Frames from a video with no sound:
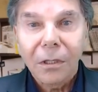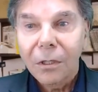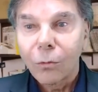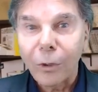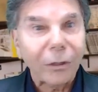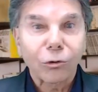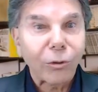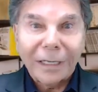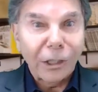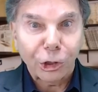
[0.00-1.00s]
We could try
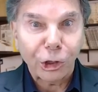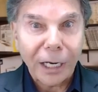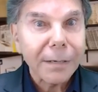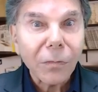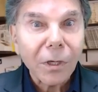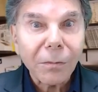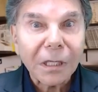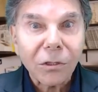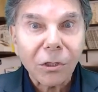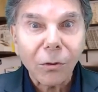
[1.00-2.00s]
to shame them
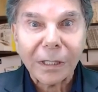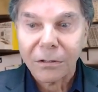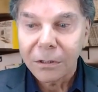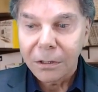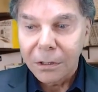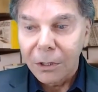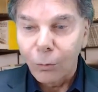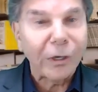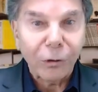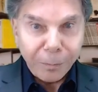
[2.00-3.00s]
into it. We
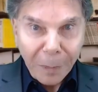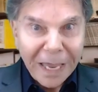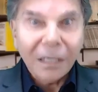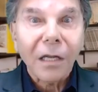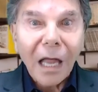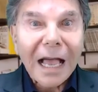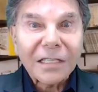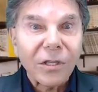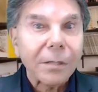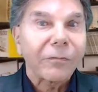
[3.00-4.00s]
could penalize
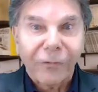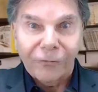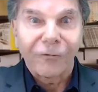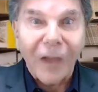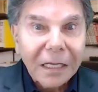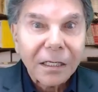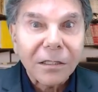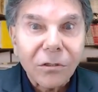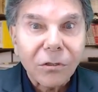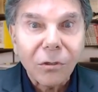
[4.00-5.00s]
them for failing
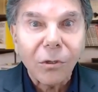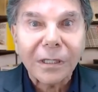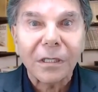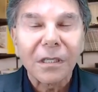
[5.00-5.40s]
to do it.